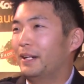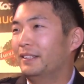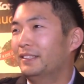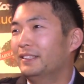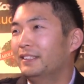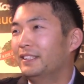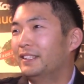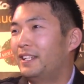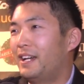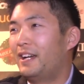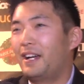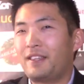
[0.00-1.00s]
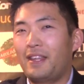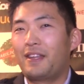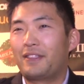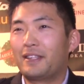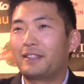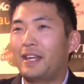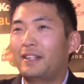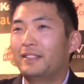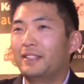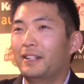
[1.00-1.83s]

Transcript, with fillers: But I think that